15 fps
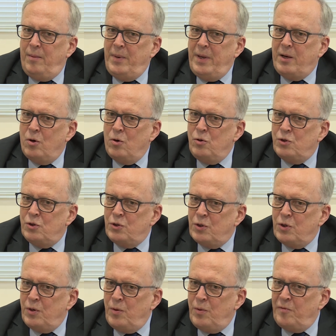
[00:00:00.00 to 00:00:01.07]
Because
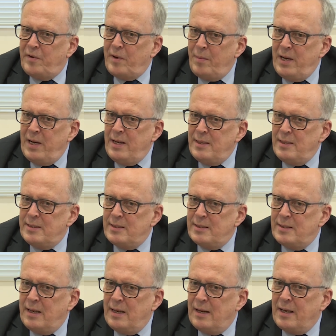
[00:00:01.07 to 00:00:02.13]

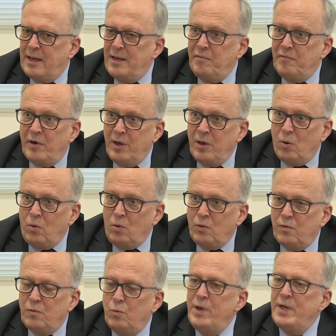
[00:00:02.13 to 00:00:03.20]
families are getting very
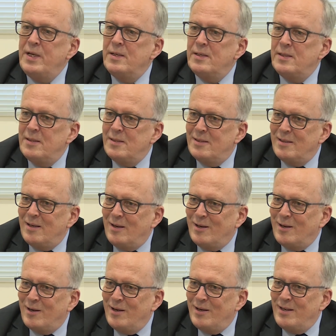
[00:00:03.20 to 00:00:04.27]
old, witnesses
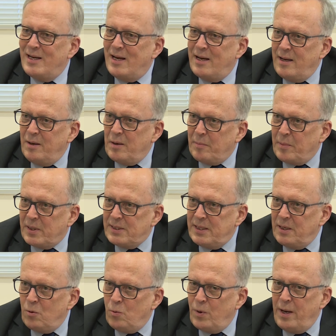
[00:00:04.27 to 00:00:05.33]
are dying, are
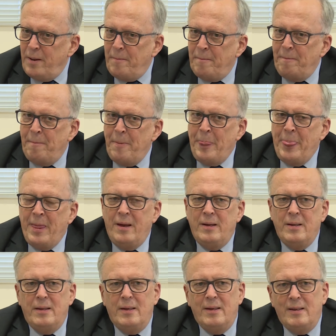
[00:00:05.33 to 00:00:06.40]
passing away.
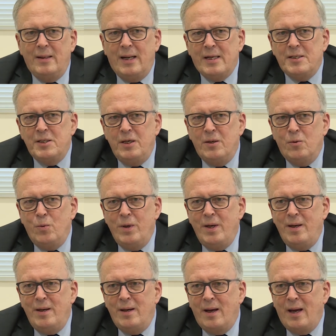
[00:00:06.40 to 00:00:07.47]
Last year
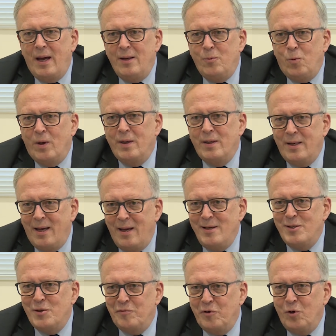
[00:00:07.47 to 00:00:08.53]
we had one
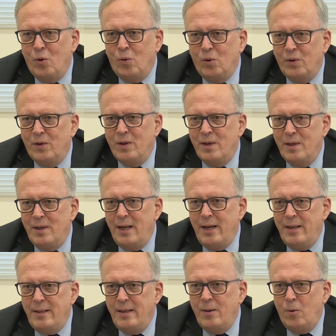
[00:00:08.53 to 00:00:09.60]
case of an old
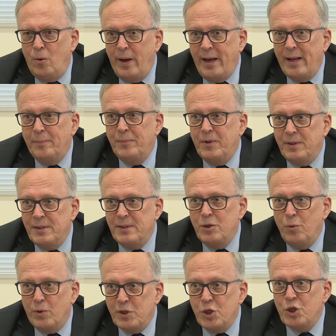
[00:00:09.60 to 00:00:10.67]
lady who helped us.
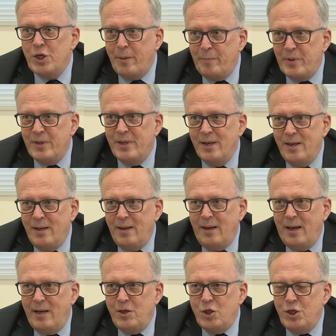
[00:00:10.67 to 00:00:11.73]
She was a shepherd,
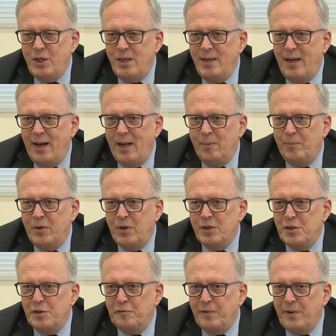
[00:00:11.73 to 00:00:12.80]
and she helped
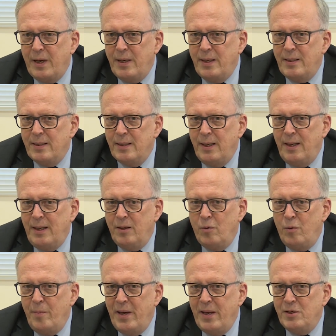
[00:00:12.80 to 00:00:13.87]
us find the
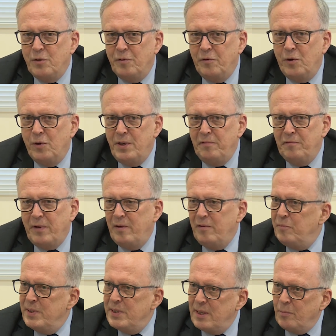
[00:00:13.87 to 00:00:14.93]
remains of
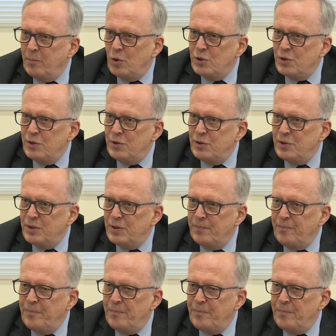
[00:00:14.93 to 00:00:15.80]
35 missing persons